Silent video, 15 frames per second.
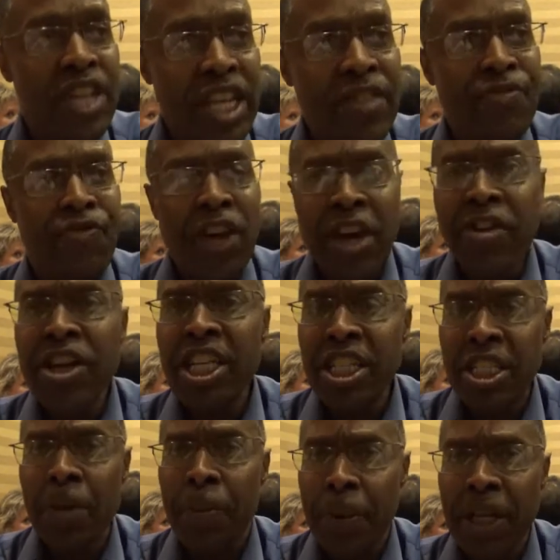It
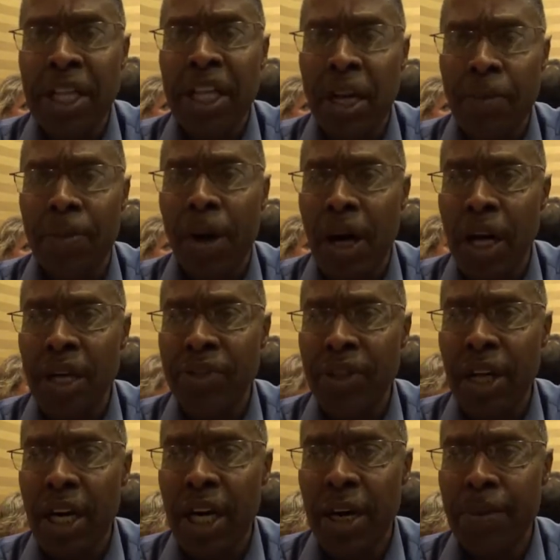varies depending upon
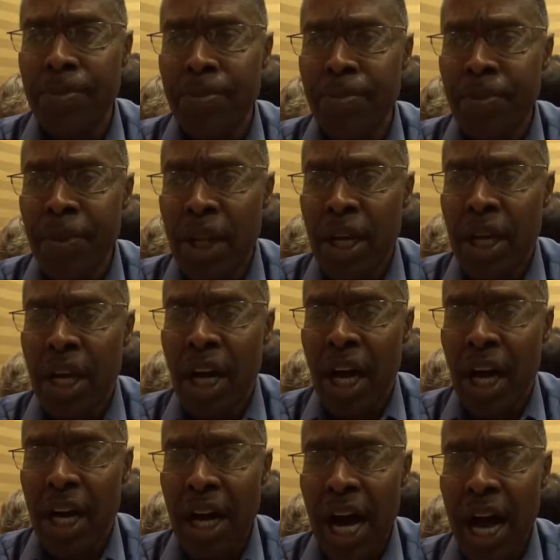
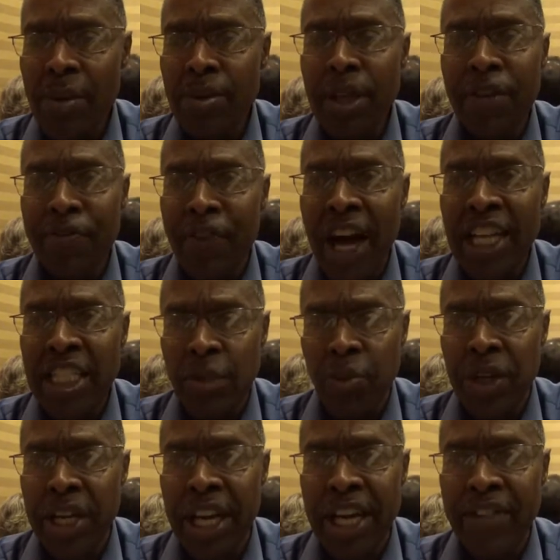how many fights
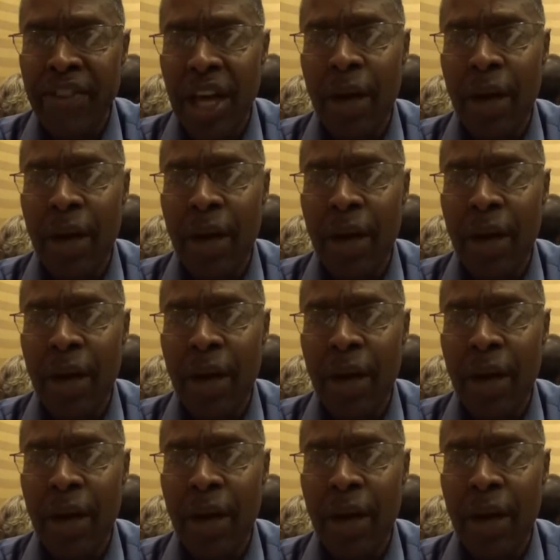we get.